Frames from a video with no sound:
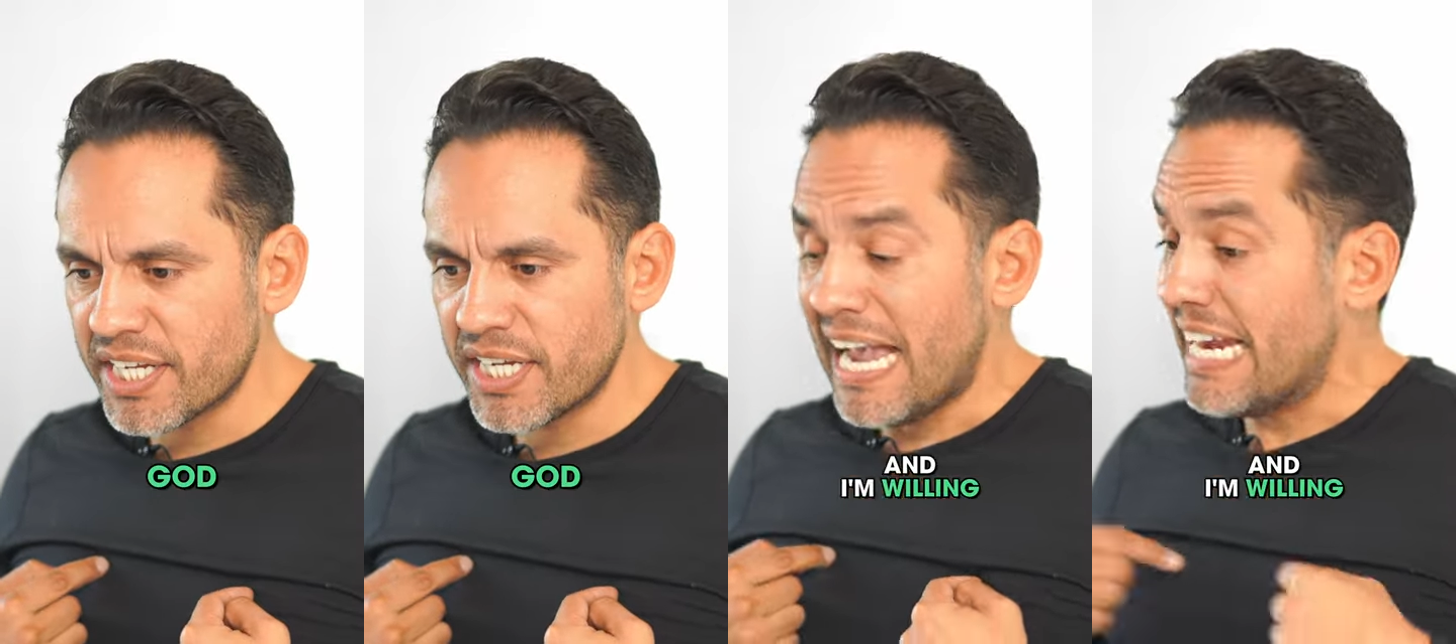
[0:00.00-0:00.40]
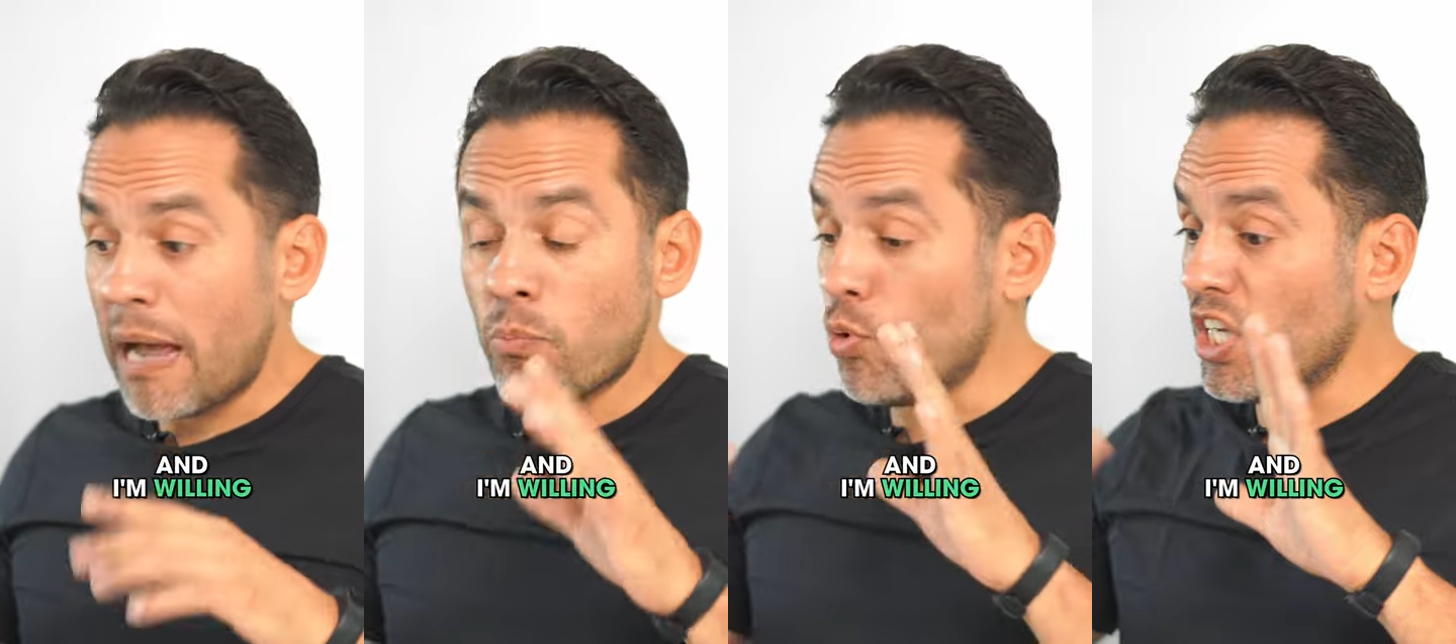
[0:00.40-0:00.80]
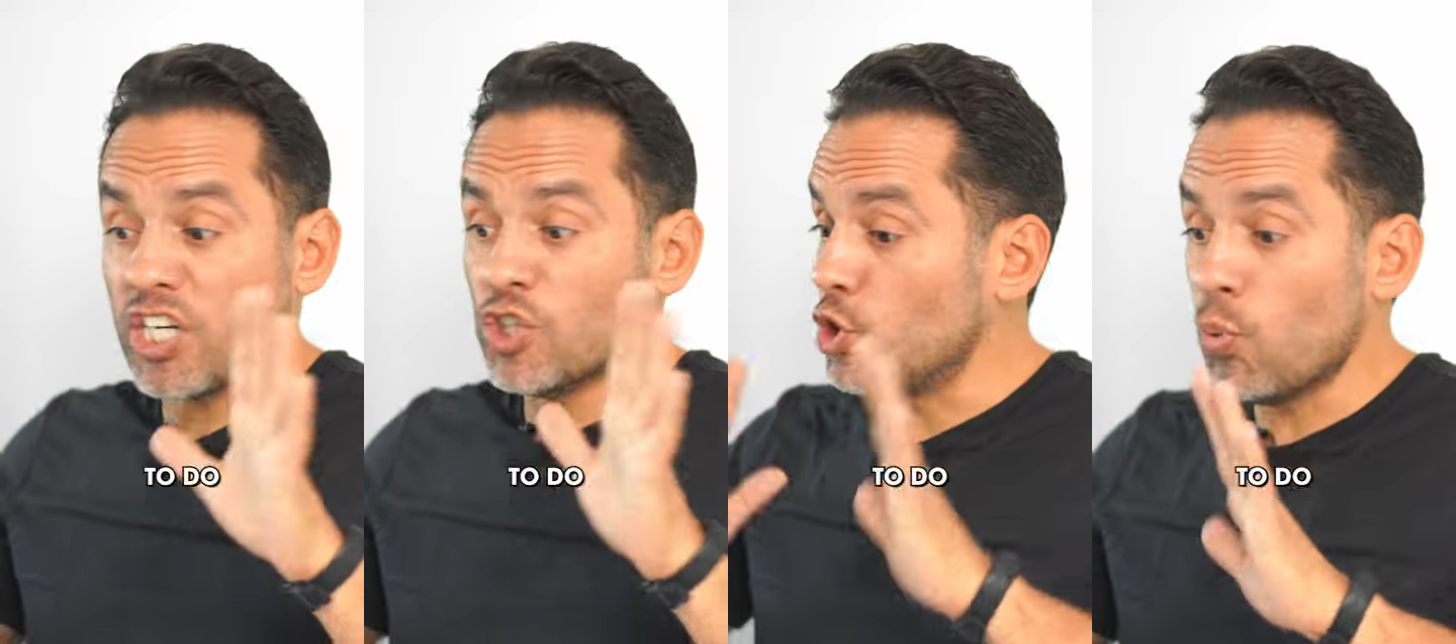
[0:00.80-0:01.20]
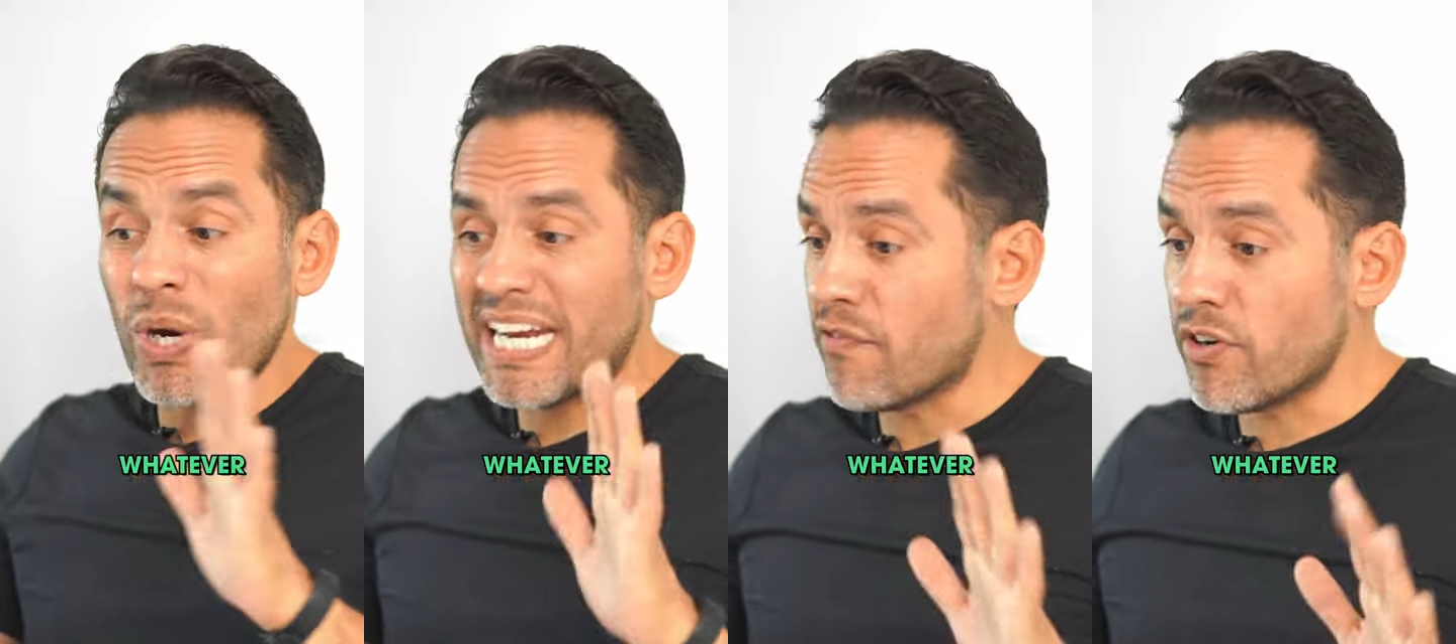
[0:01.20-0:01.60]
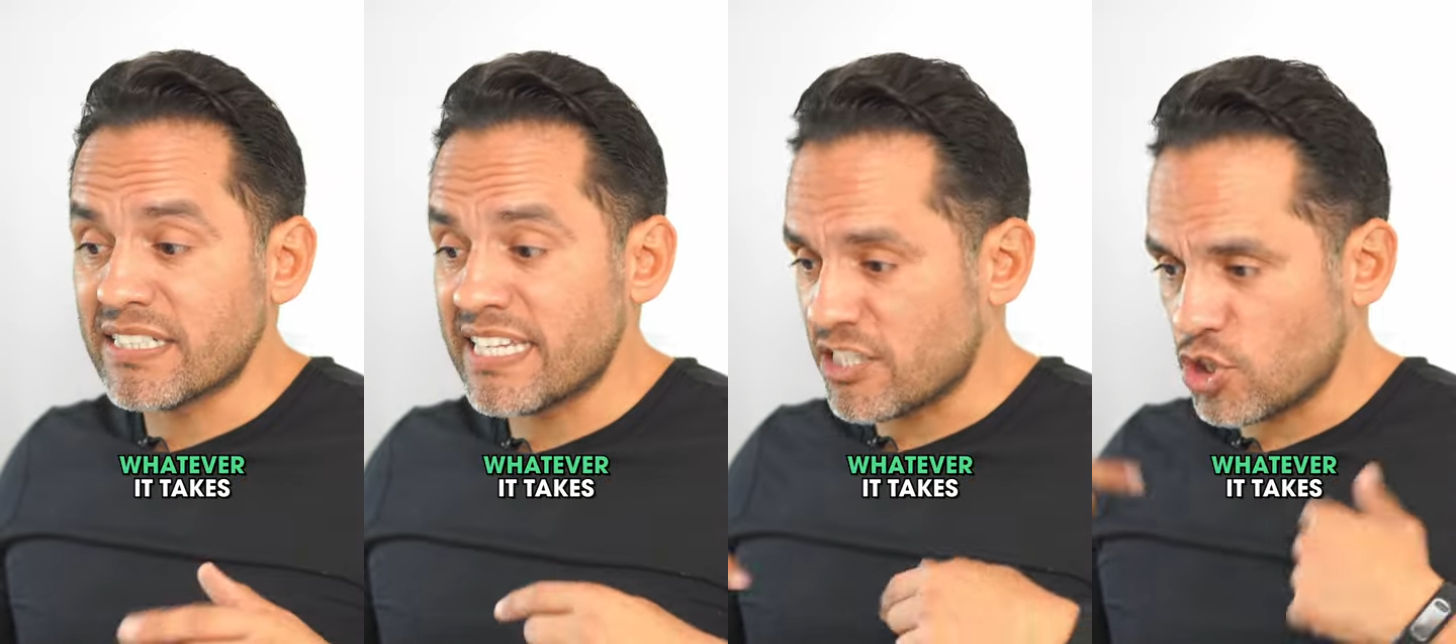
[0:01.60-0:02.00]
And I'm willing to do whatever it
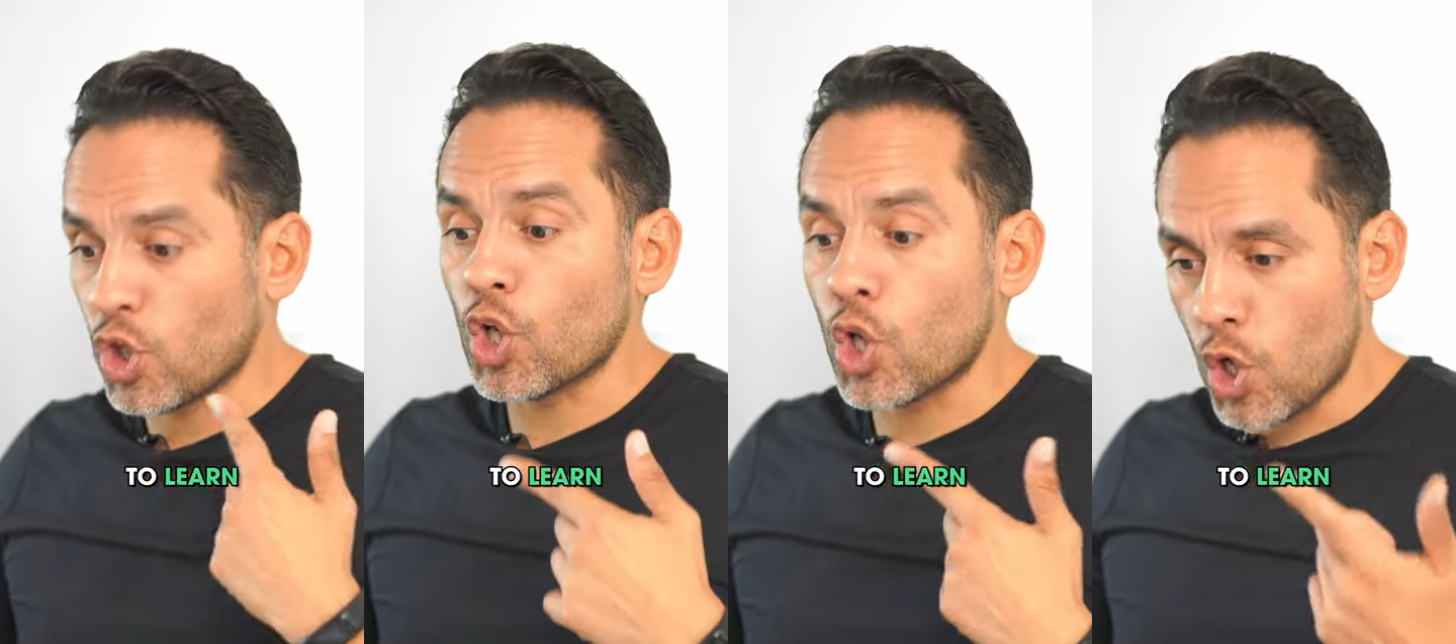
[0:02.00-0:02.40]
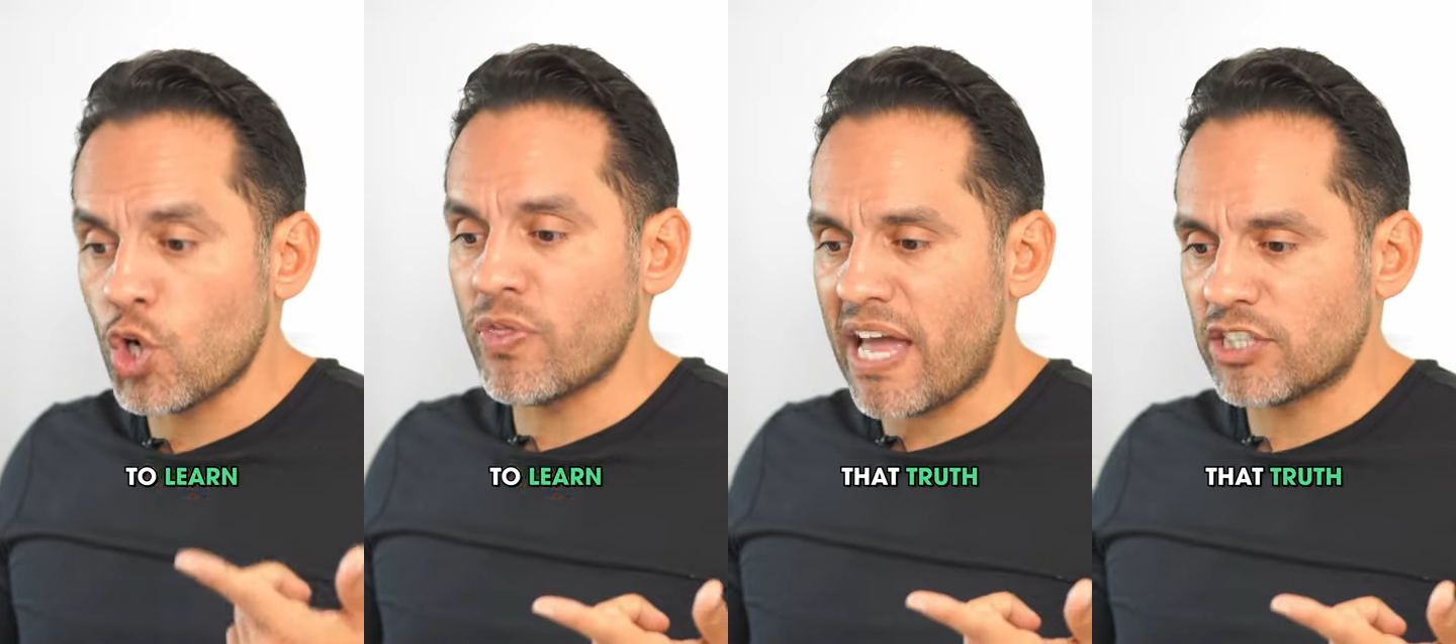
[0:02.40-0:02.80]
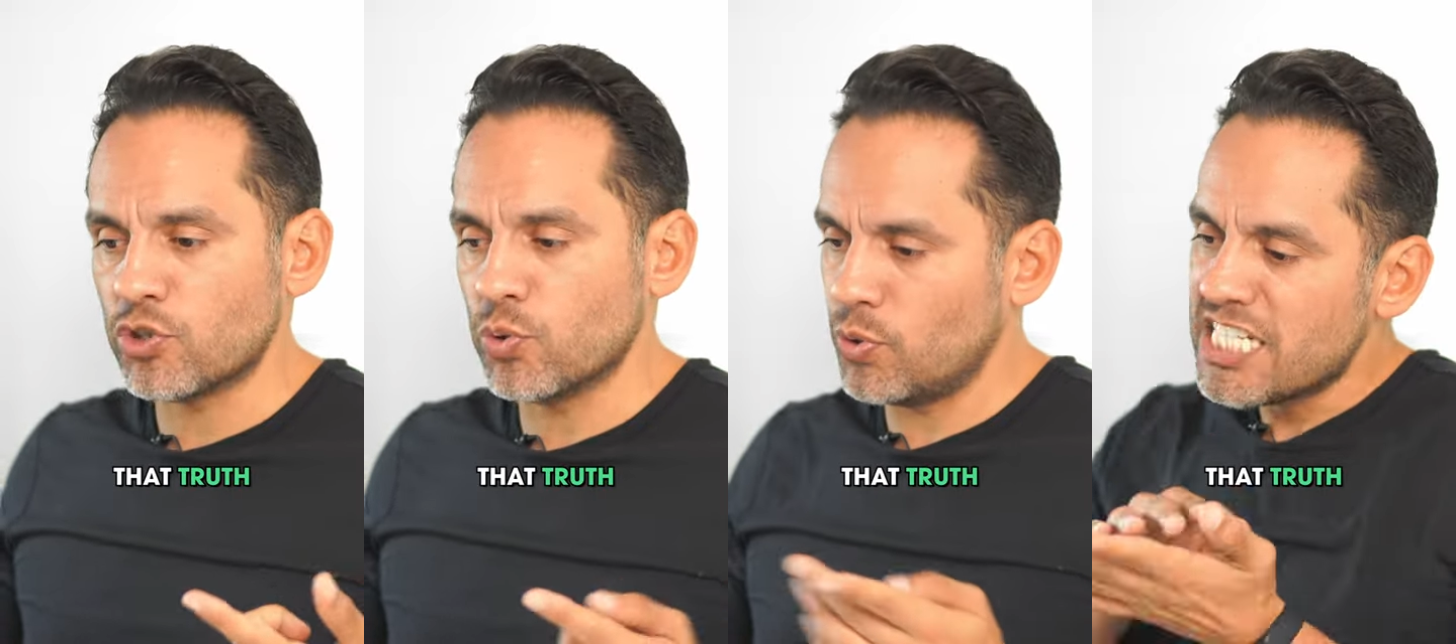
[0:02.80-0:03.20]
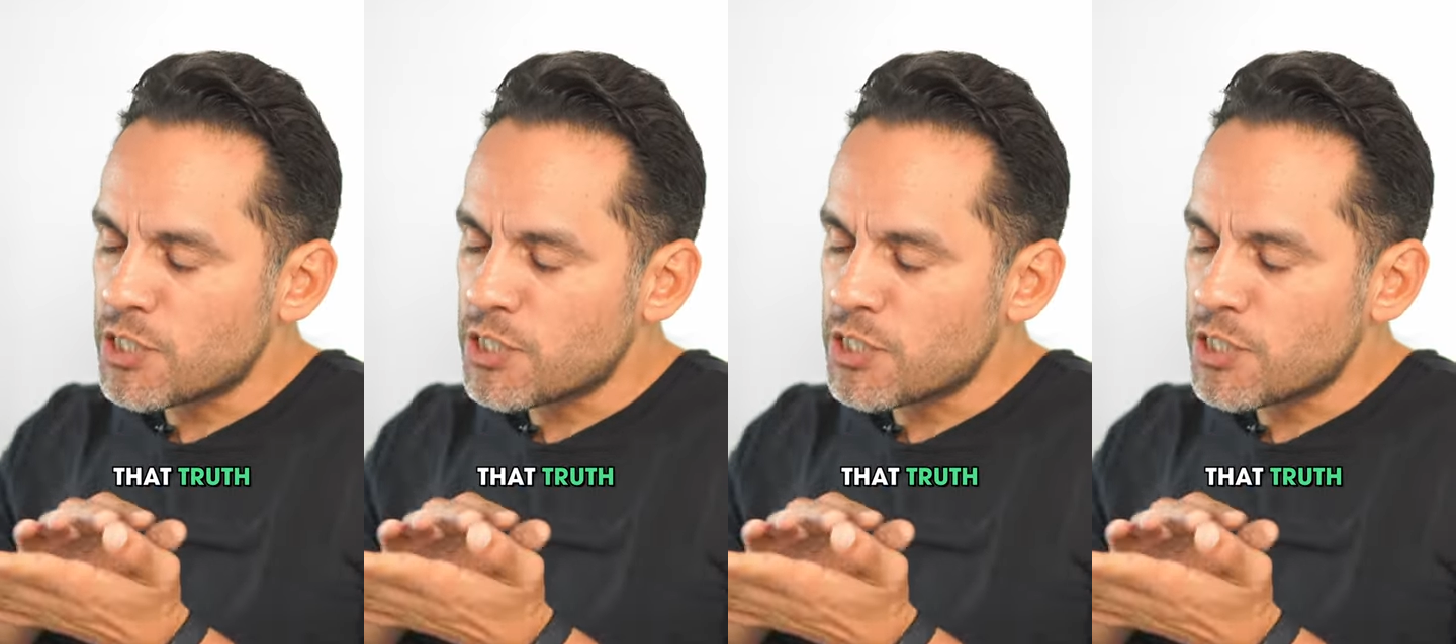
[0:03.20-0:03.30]
takes to learn that truth.